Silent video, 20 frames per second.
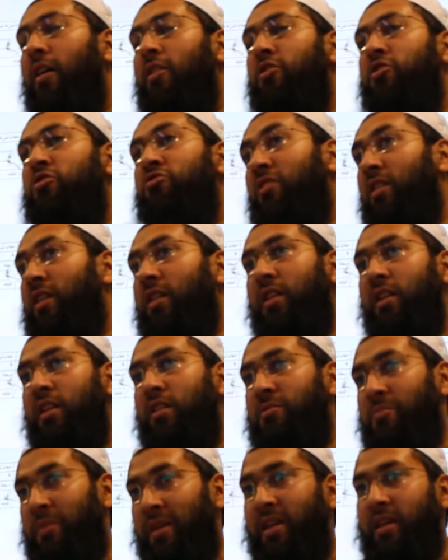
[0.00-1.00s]
strictly
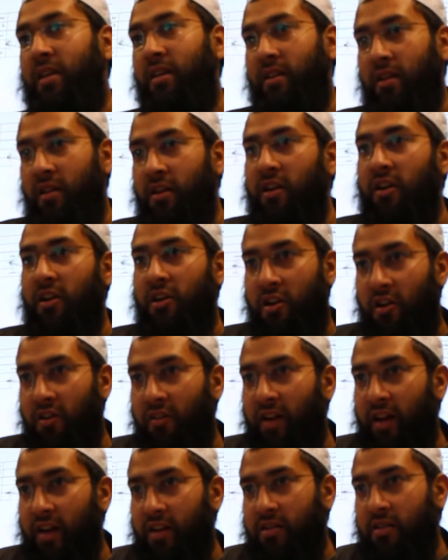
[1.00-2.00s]
speaking
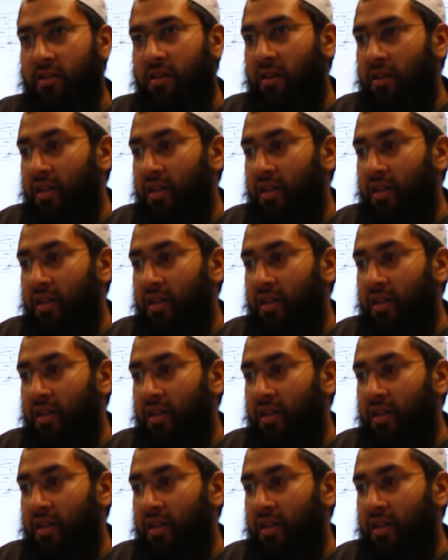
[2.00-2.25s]
correct,